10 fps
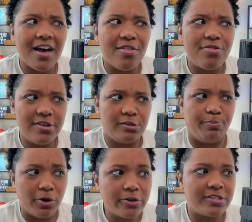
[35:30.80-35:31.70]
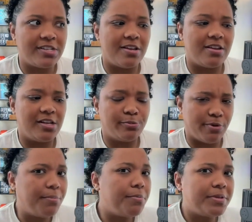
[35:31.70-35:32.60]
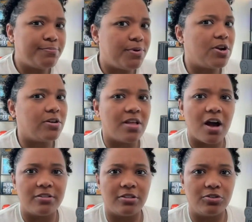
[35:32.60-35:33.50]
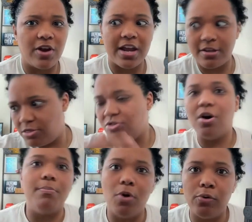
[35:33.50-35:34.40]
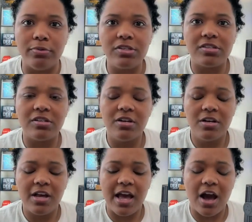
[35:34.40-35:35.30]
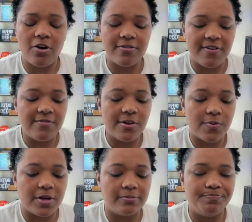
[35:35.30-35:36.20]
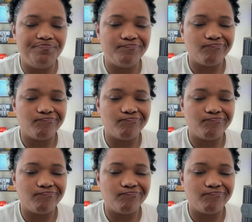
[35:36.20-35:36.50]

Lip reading: this person has probably been on Locked On Kraken the most out of anyone.